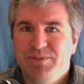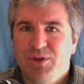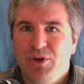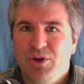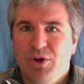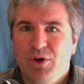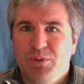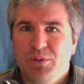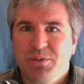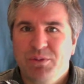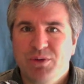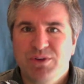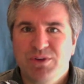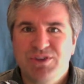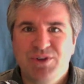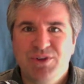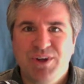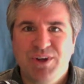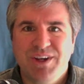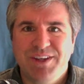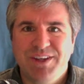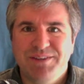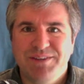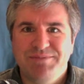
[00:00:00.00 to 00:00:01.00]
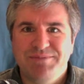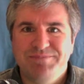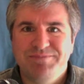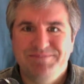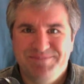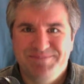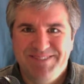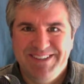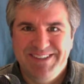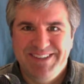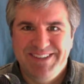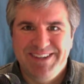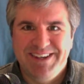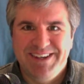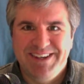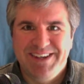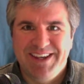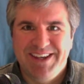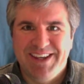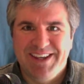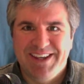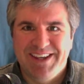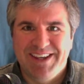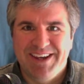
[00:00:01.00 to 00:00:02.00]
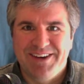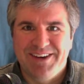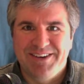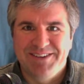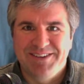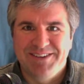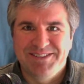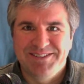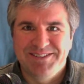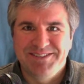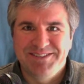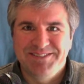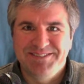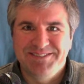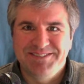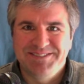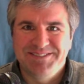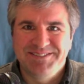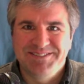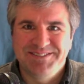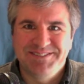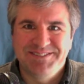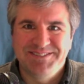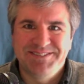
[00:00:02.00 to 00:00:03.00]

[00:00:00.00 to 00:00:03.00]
Hope you enjoyed it. Take care.